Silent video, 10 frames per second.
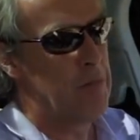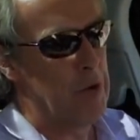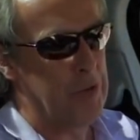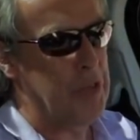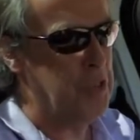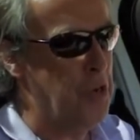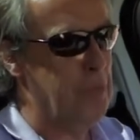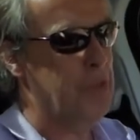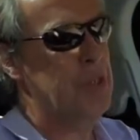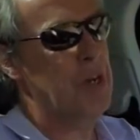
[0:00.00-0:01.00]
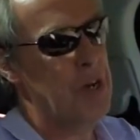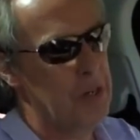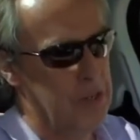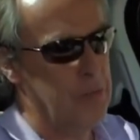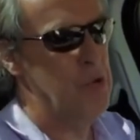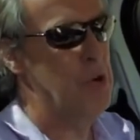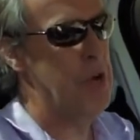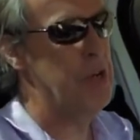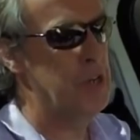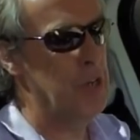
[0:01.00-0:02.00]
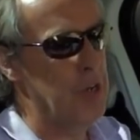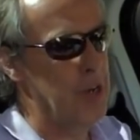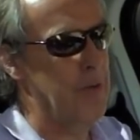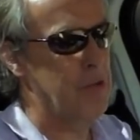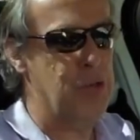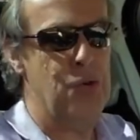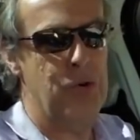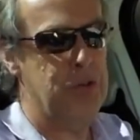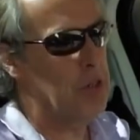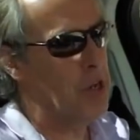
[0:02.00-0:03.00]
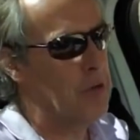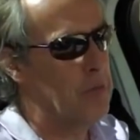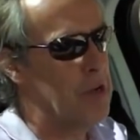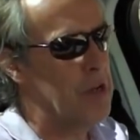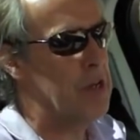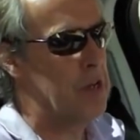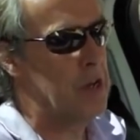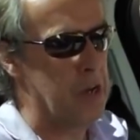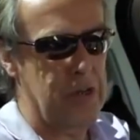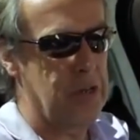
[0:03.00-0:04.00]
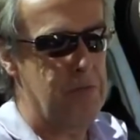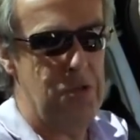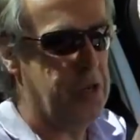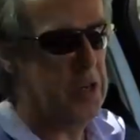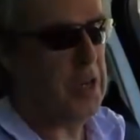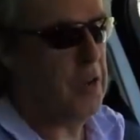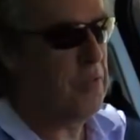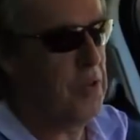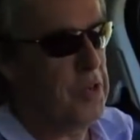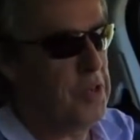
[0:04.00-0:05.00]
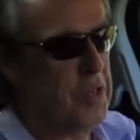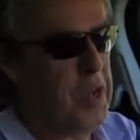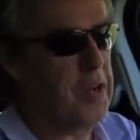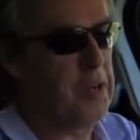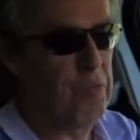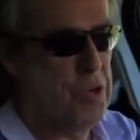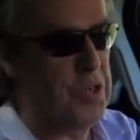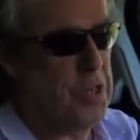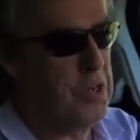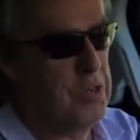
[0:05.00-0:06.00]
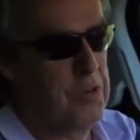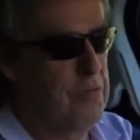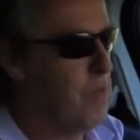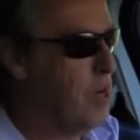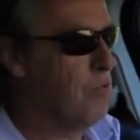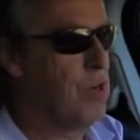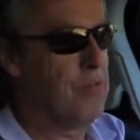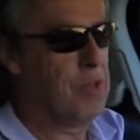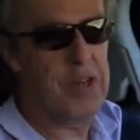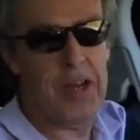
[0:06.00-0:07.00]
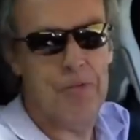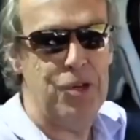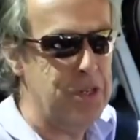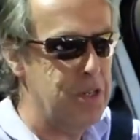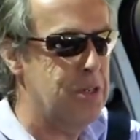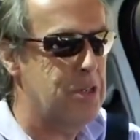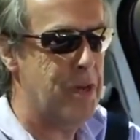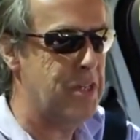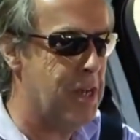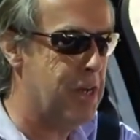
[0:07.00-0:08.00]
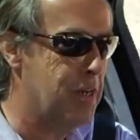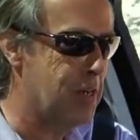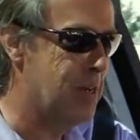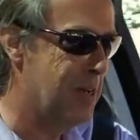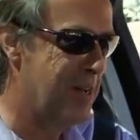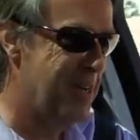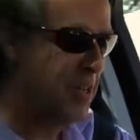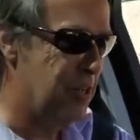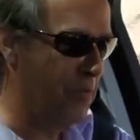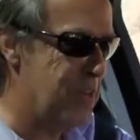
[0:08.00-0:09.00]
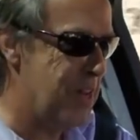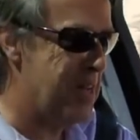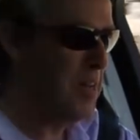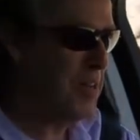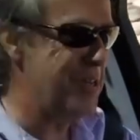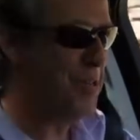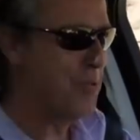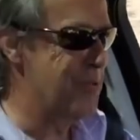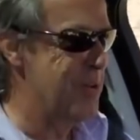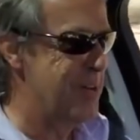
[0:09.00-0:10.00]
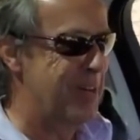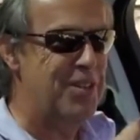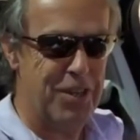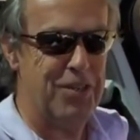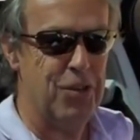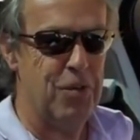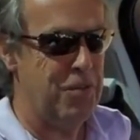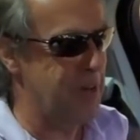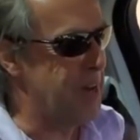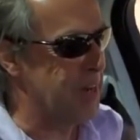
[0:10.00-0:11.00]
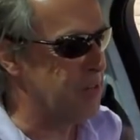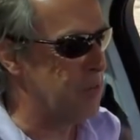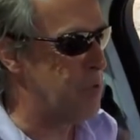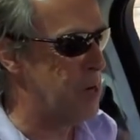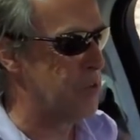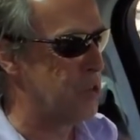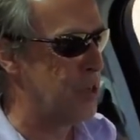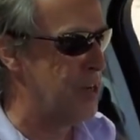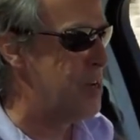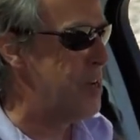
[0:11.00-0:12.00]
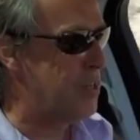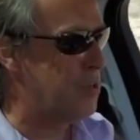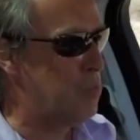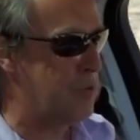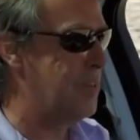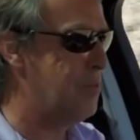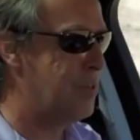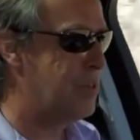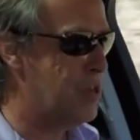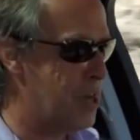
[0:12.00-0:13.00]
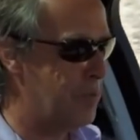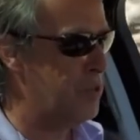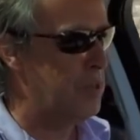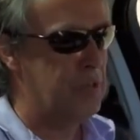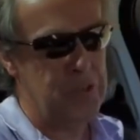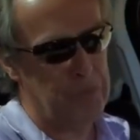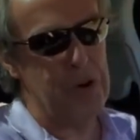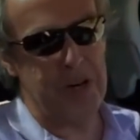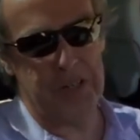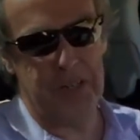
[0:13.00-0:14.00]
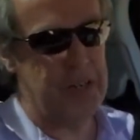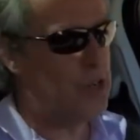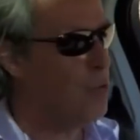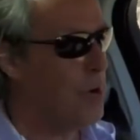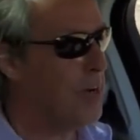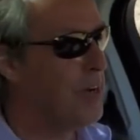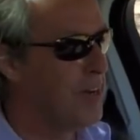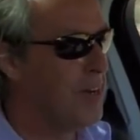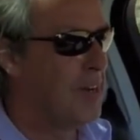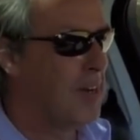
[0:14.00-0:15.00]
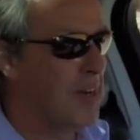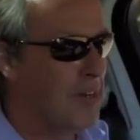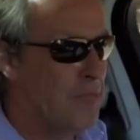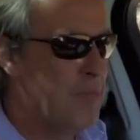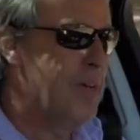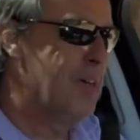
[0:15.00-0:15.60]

But with a stop-start, smaller engine, I'm sure it's going to be you know you're going to get 30 to the gallon, which in Range Rover language is spectacular. The V8 diesel does offer that extra punch. It's what you would describe as surprisingly quick. Um,